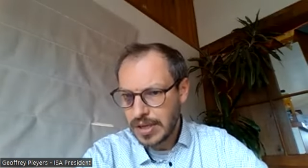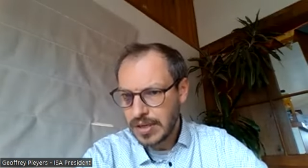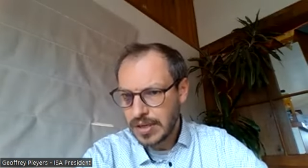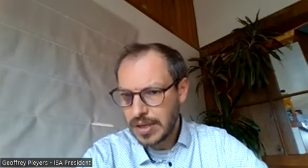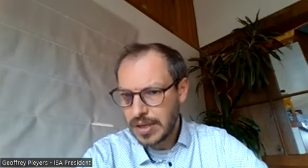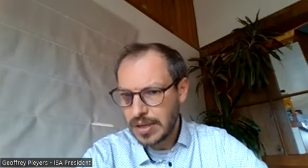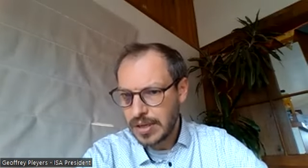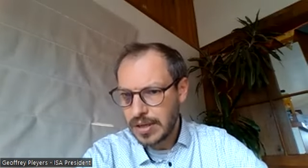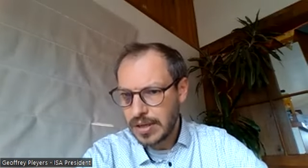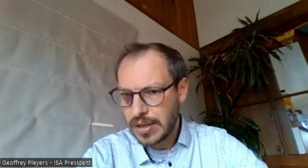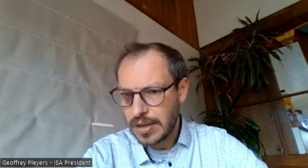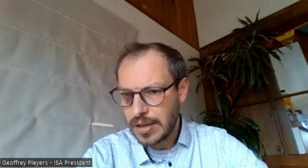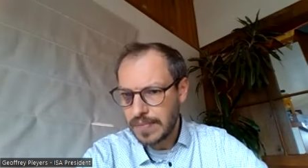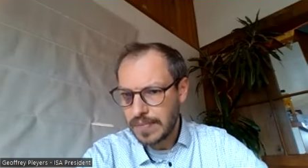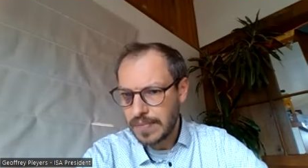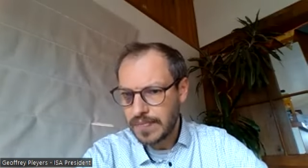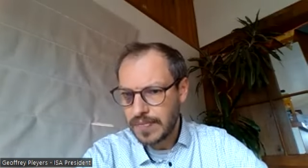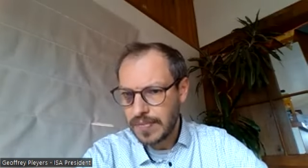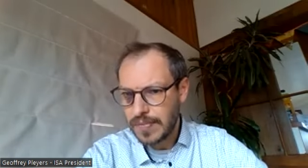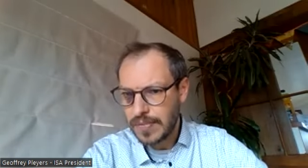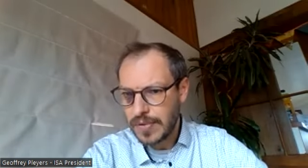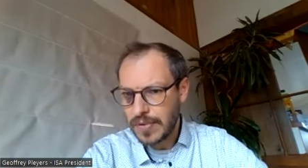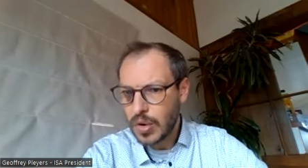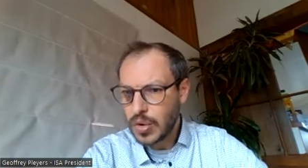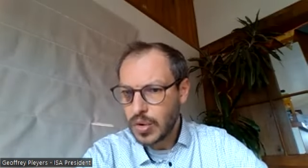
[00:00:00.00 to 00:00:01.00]
the
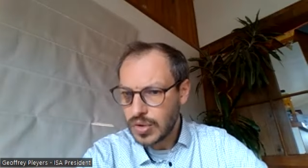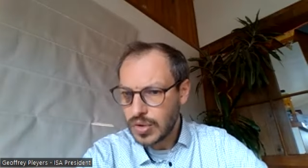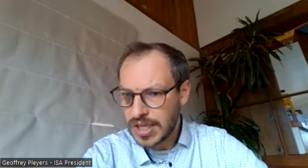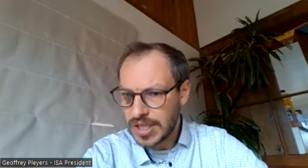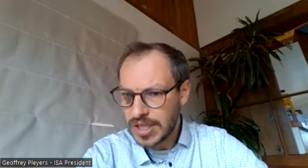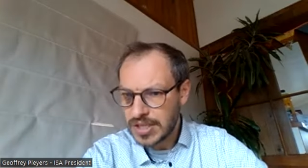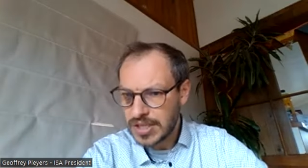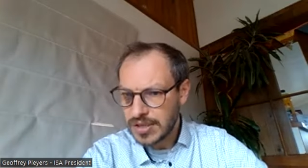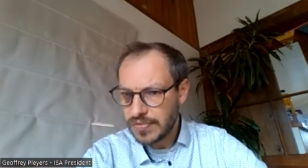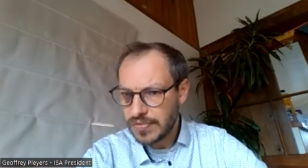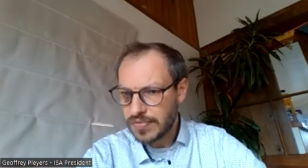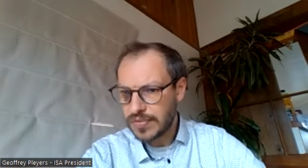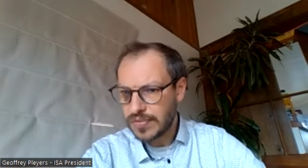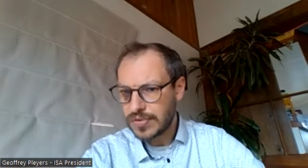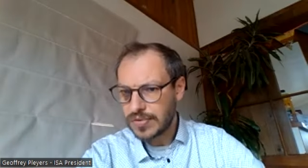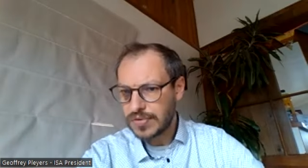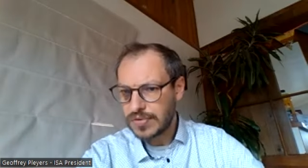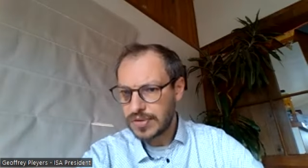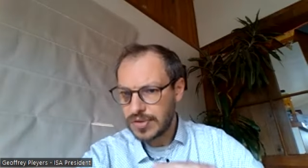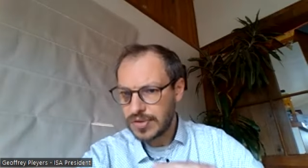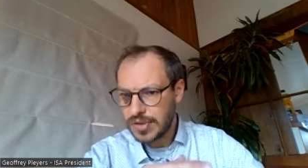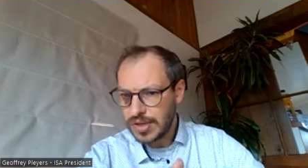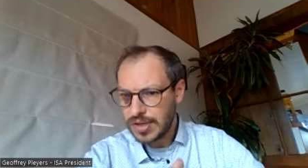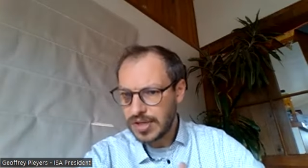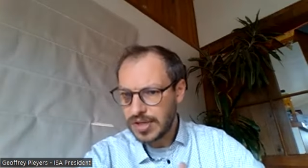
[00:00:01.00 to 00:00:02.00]
audience of
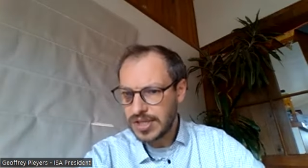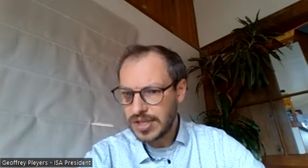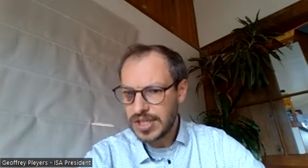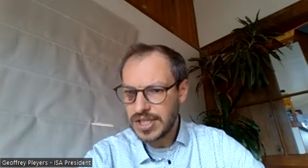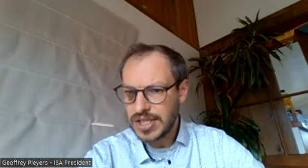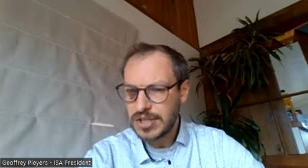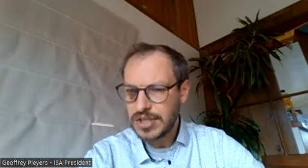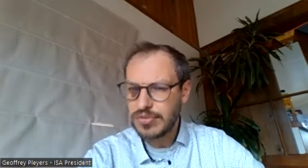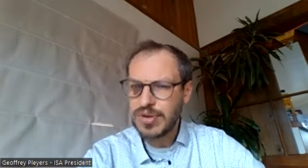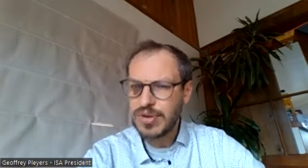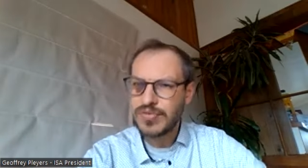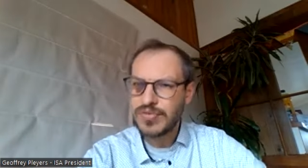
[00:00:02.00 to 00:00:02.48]
sociologists.